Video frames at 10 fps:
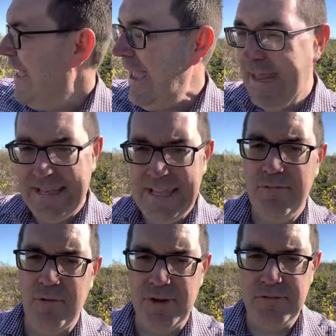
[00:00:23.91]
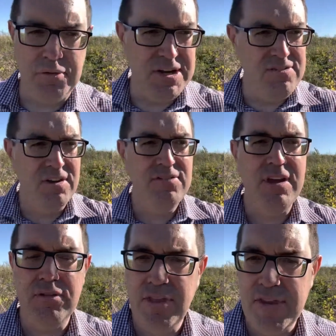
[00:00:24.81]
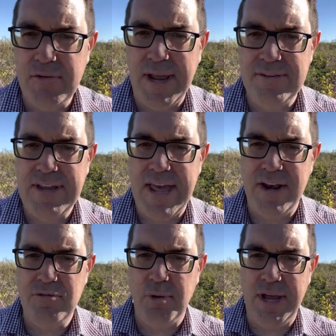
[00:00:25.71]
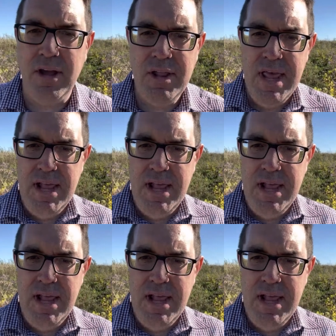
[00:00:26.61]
and Livery Street, just south of the Trans-Canada Trail.